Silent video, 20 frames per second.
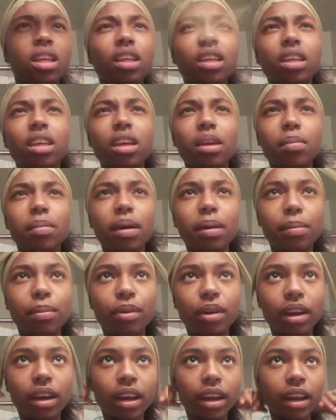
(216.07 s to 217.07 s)
get my
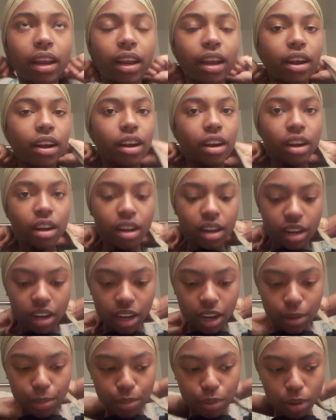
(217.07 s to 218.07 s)
braiding hair
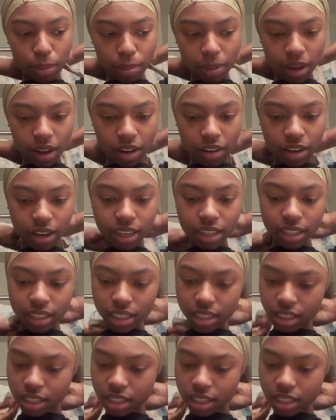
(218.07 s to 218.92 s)
and prepare it.